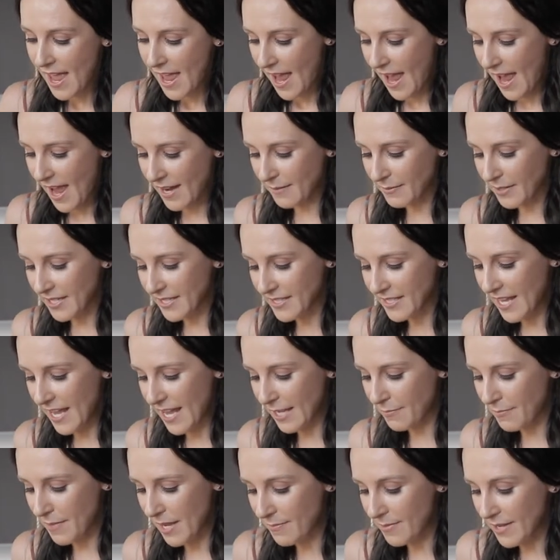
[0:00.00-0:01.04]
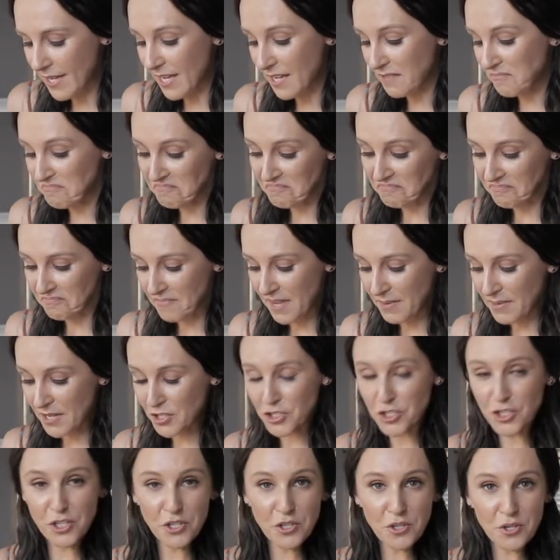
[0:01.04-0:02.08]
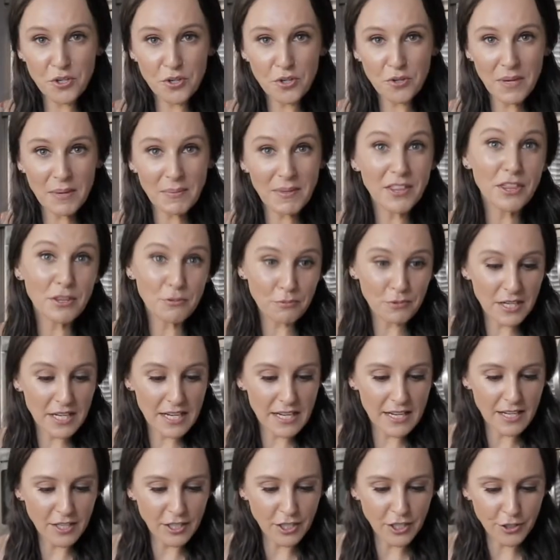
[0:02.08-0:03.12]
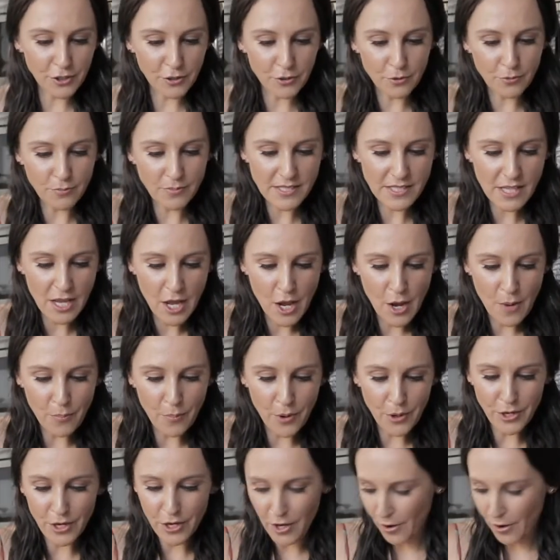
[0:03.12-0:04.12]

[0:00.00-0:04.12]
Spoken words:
and I'm gonna take maybe 2, maybe 3 cubes, put it